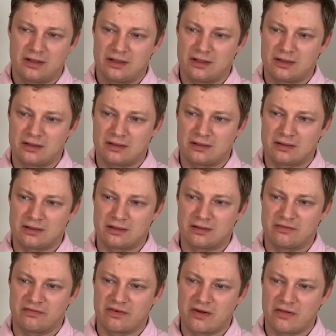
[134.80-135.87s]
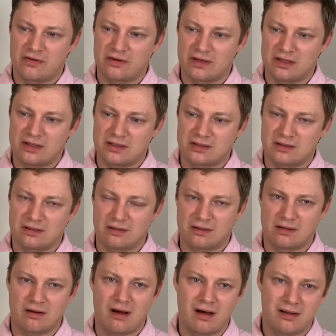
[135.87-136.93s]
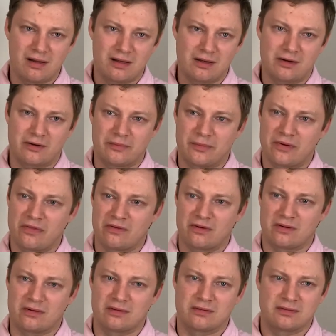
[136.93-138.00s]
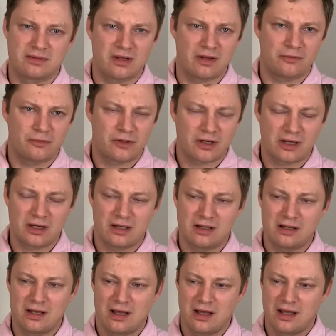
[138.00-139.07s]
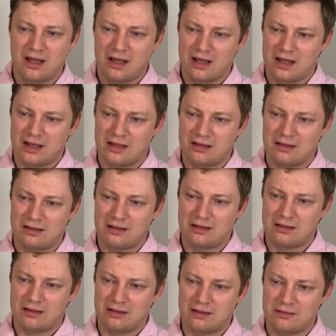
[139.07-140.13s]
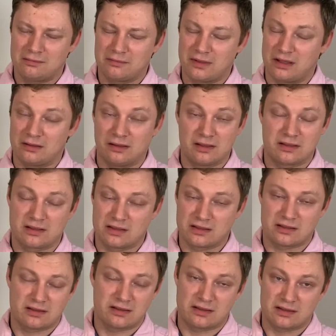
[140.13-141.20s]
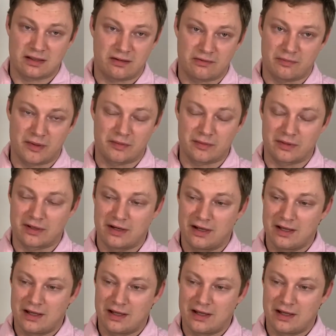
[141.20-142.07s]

Her father is an alcoholic, her mother is not working, and at least as I remember.